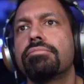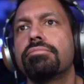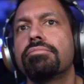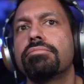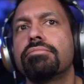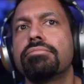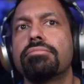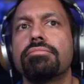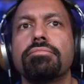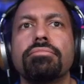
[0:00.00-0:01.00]

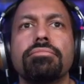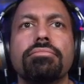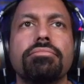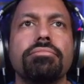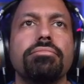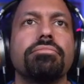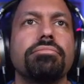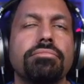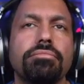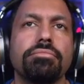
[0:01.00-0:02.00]

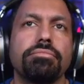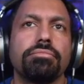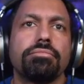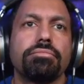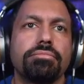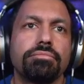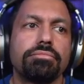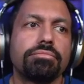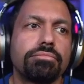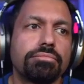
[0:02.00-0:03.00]

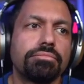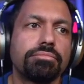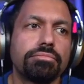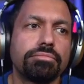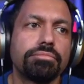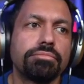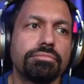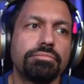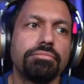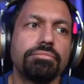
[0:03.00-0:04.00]

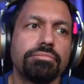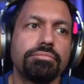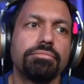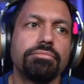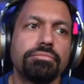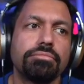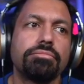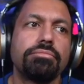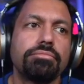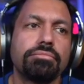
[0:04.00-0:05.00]

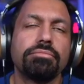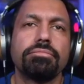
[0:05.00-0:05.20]
The person shown says nothing.